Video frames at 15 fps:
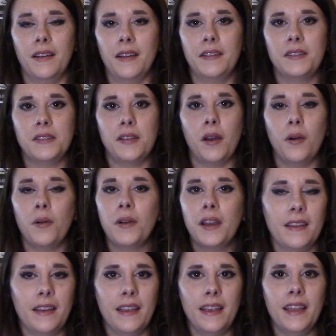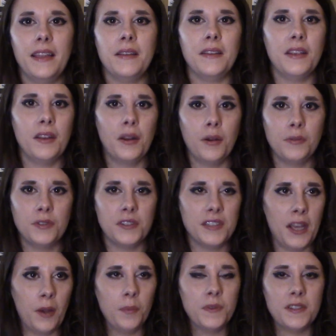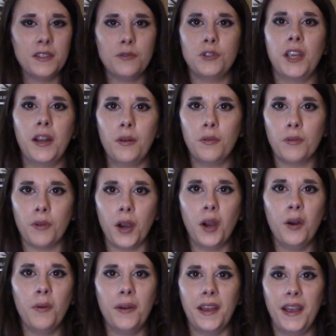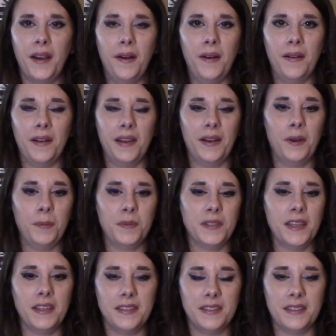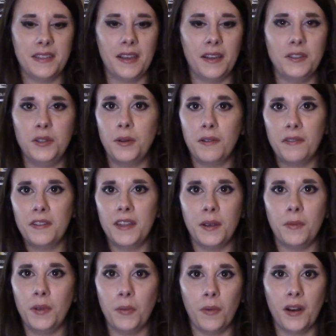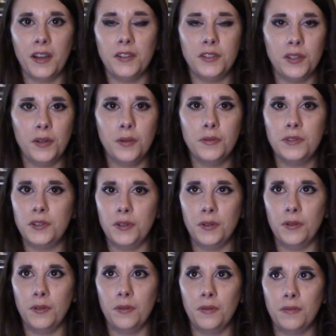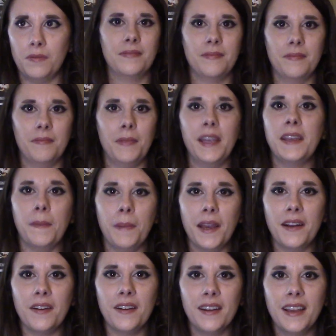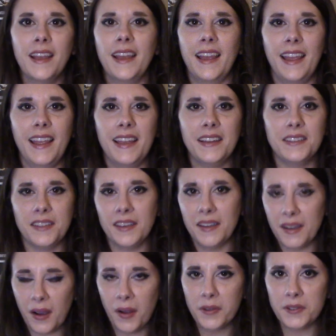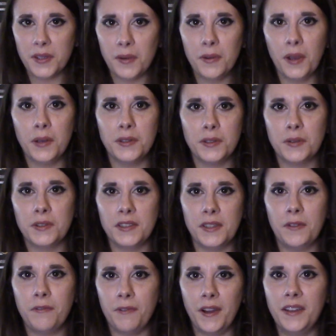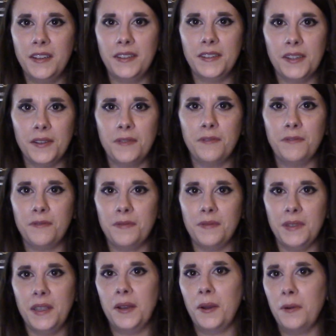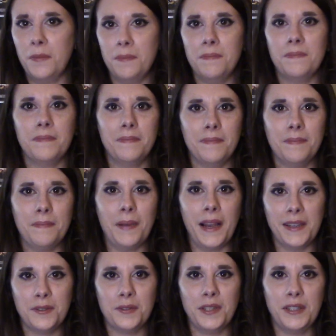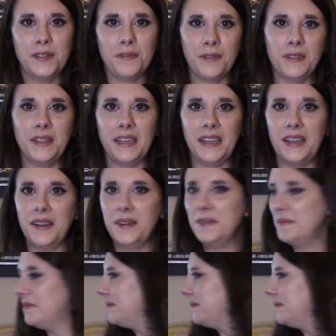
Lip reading: So it, just helps this channel grow. It helps us do everything we want to do to make it better, and also goes towards the fund of, buying treats for Lydia.